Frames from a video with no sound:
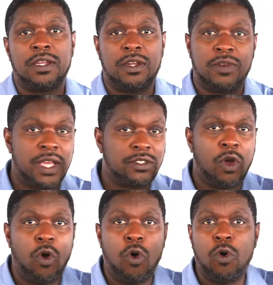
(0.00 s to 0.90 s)
No, that's a
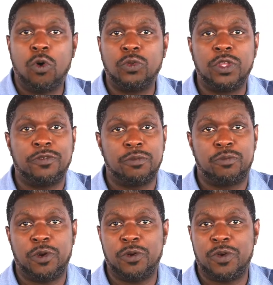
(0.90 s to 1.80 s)
whole different
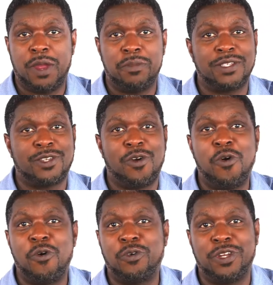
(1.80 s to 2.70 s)
program. That's a
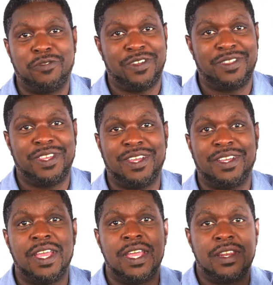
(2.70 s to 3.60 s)
whole different thing.